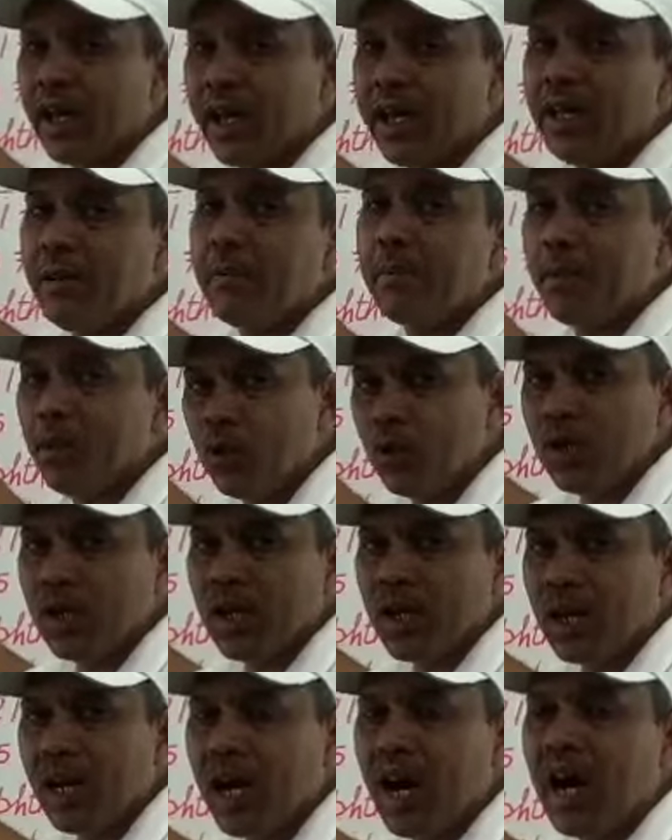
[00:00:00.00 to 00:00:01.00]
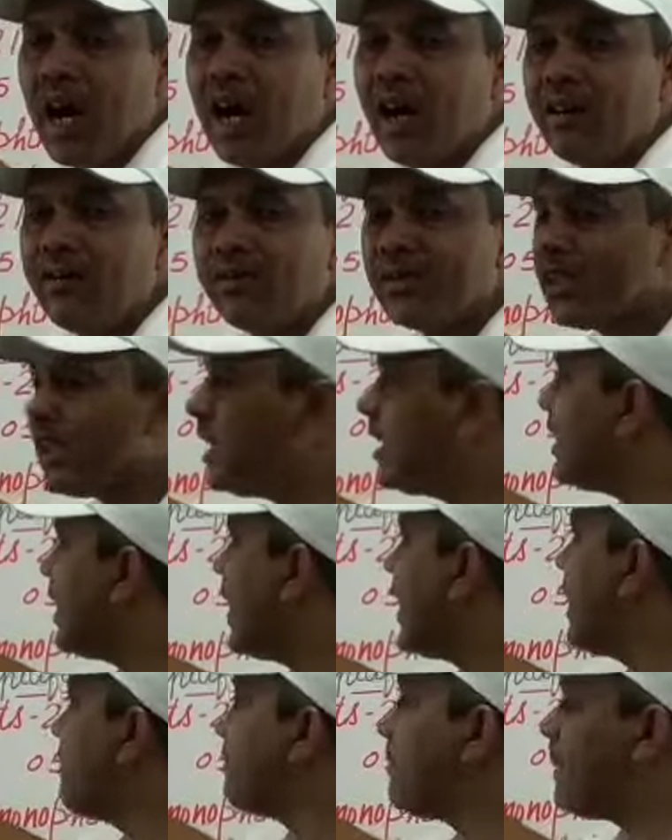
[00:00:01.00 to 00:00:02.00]
in plural after
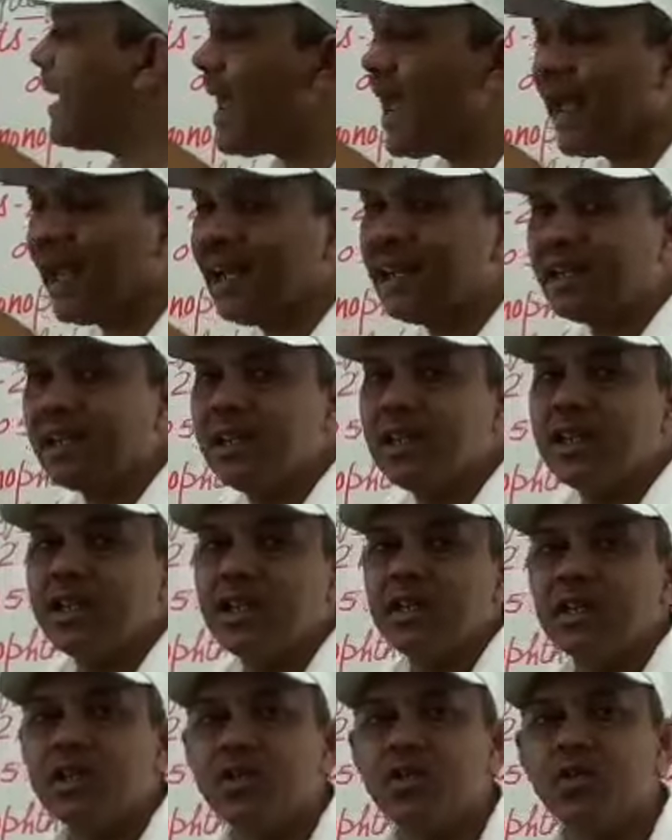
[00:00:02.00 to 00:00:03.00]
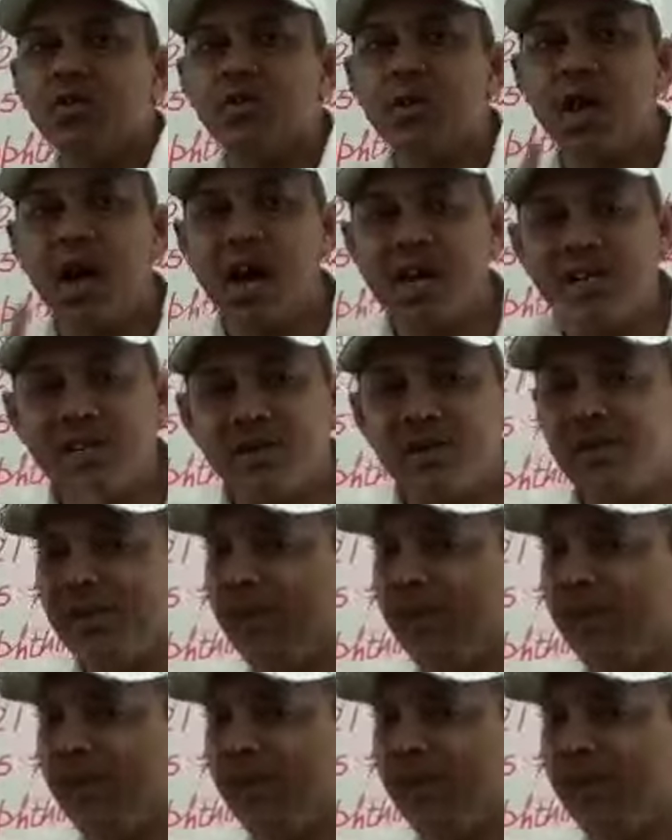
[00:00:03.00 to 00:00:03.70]
a blank, you can't